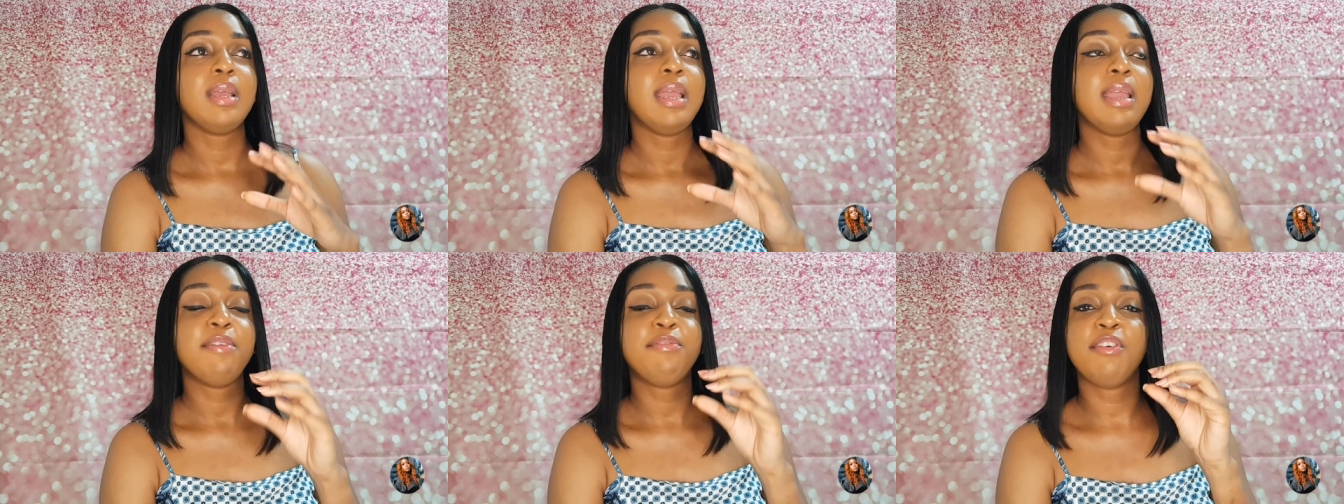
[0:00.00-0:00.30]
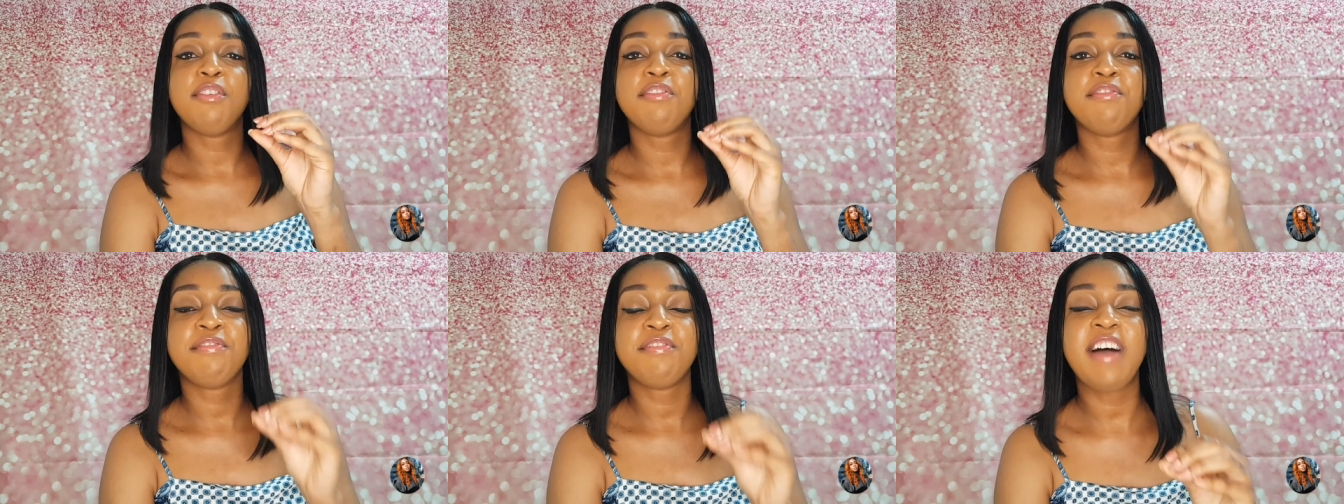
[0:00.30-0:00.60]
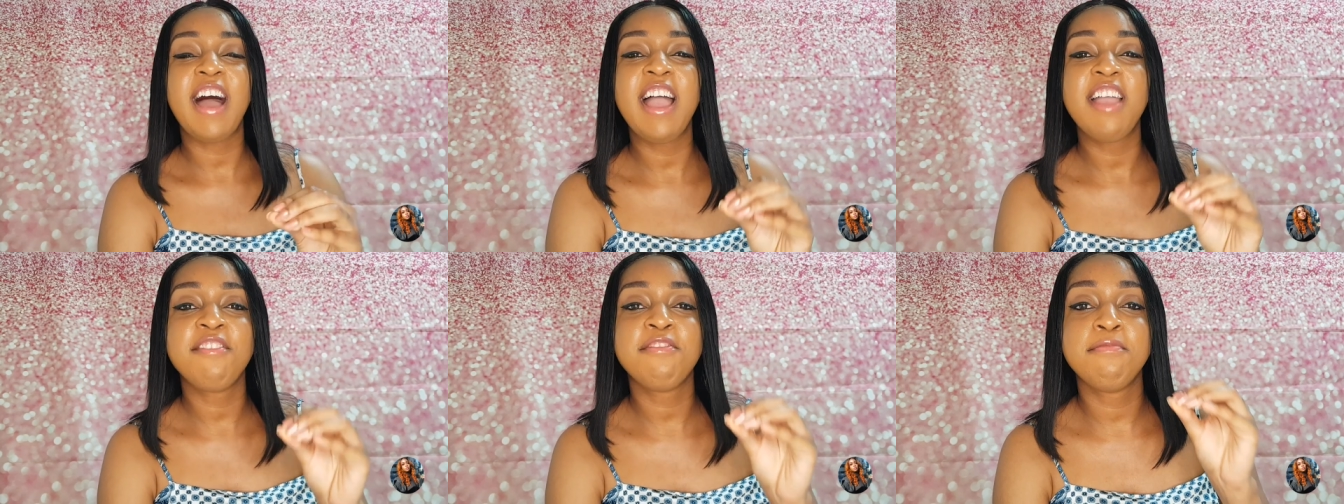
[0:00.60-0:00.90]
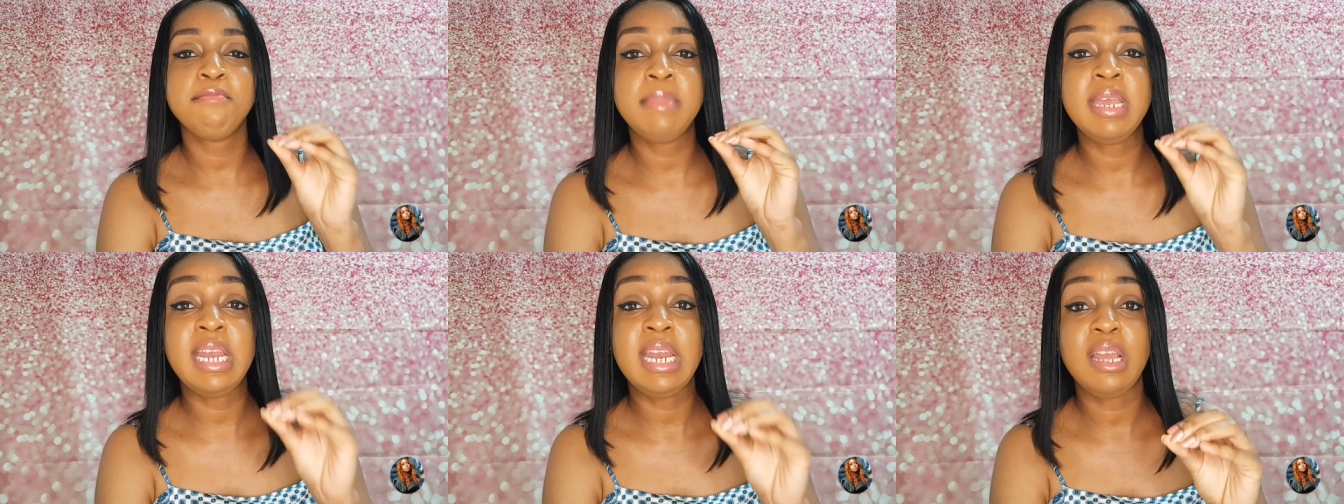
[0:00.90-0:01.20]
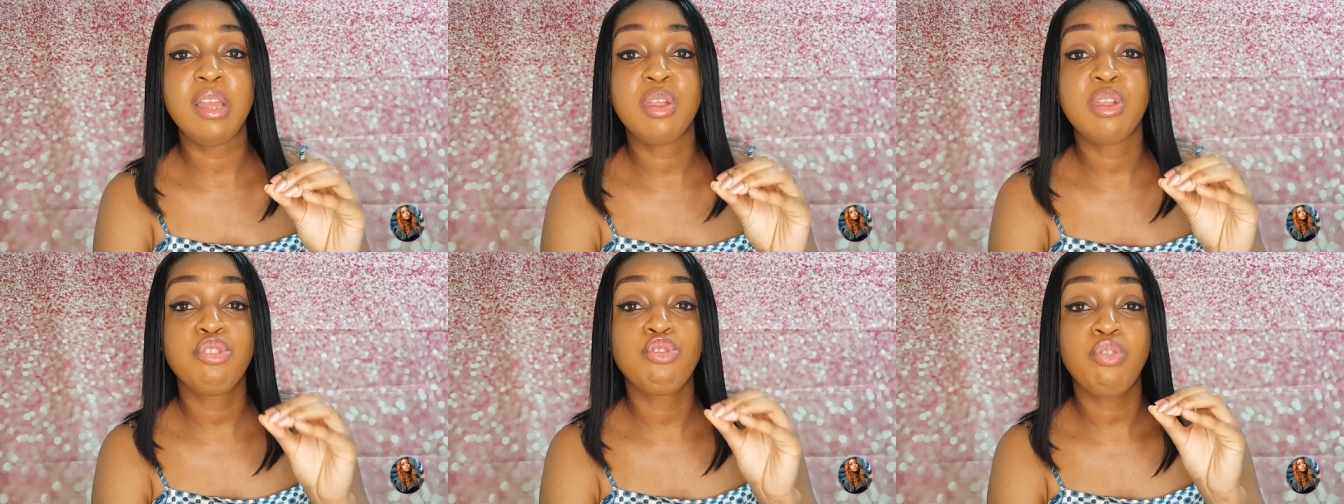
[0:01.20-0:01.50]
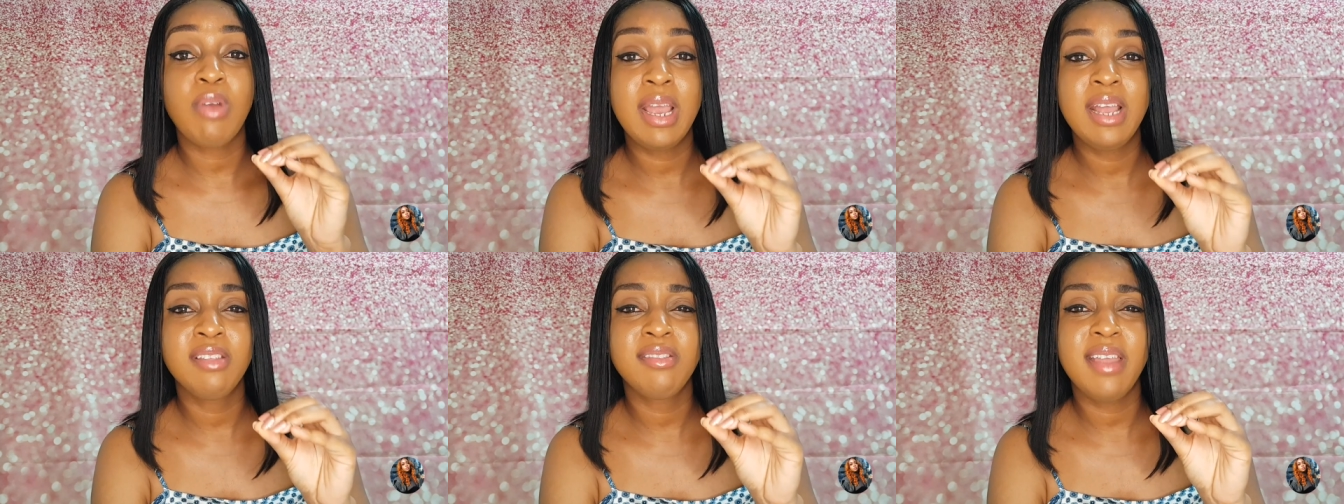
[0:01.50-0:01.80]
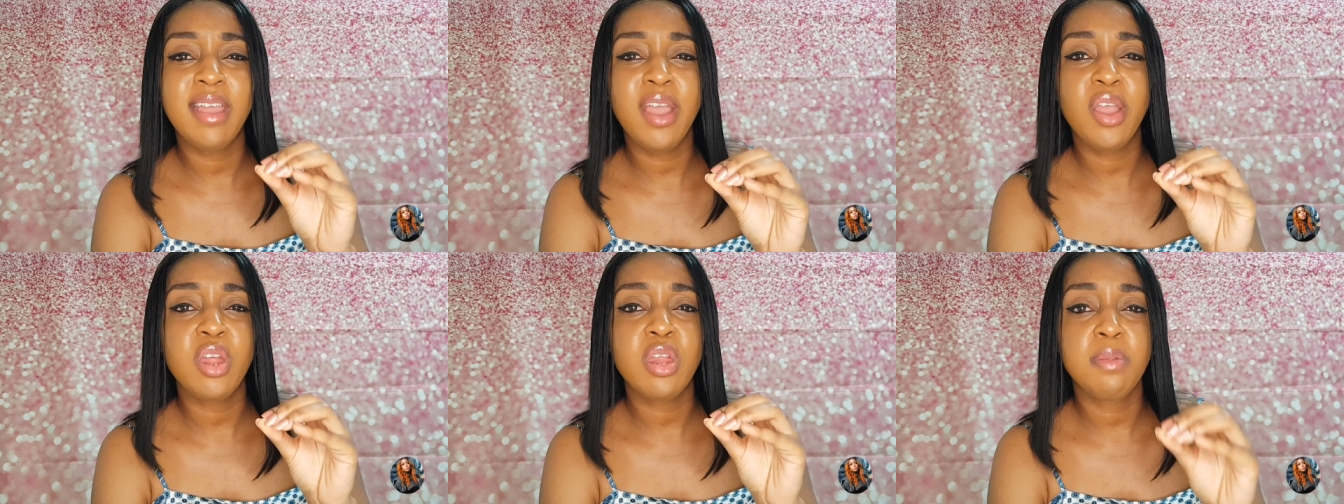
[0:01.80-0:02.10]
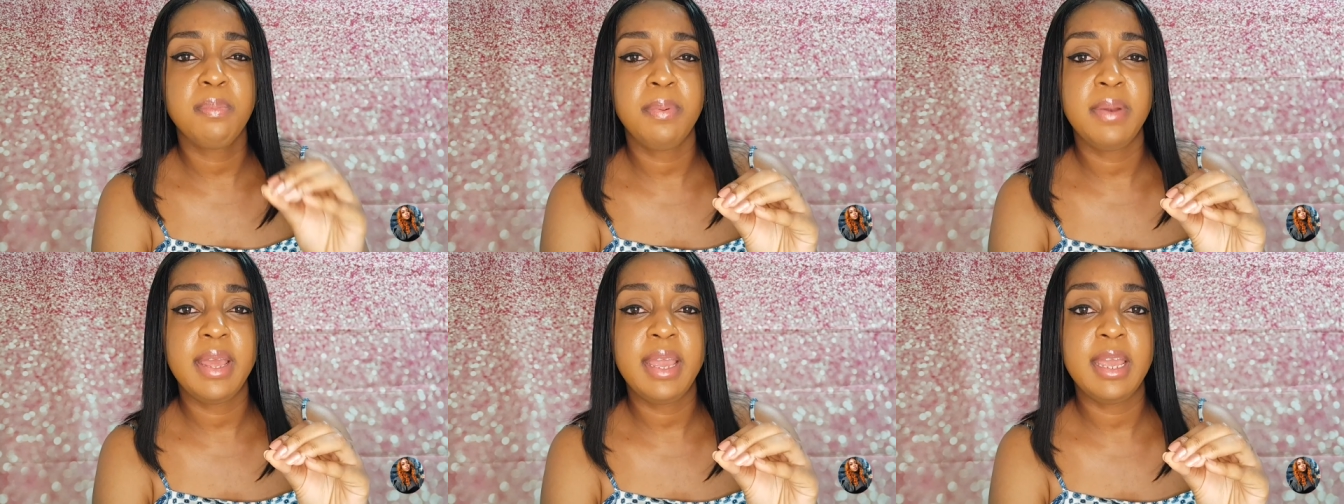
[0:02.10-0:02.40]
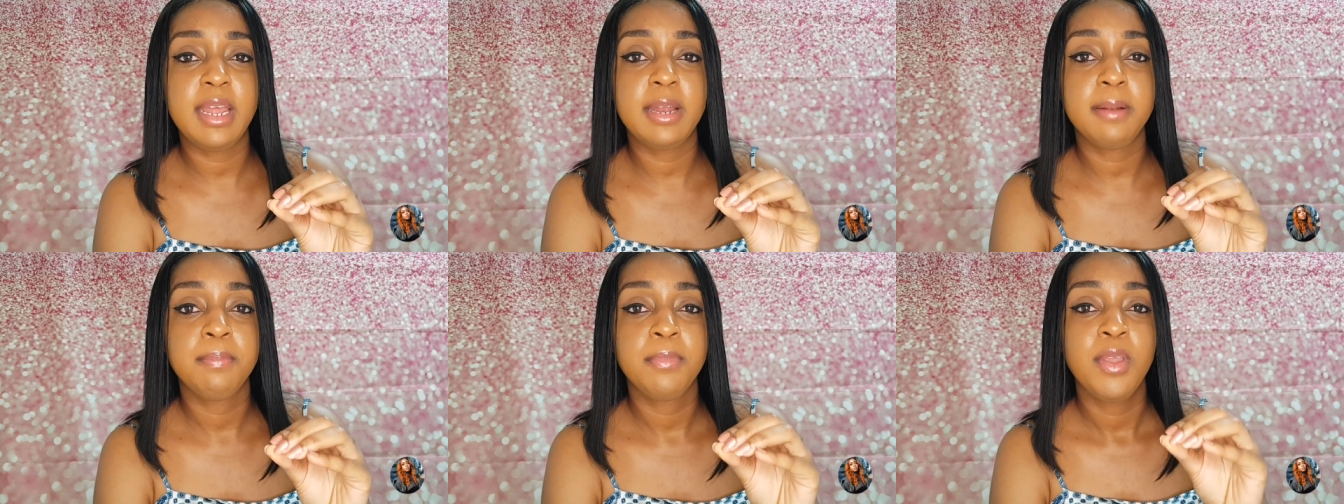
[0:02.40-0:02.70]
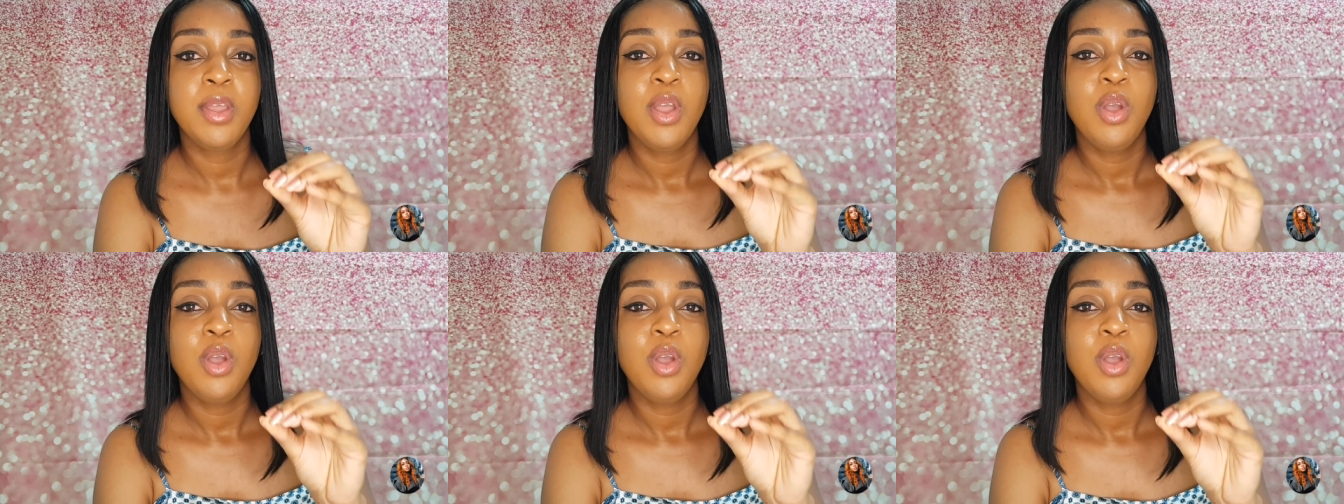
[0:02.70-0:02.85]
for five minutes trying to explain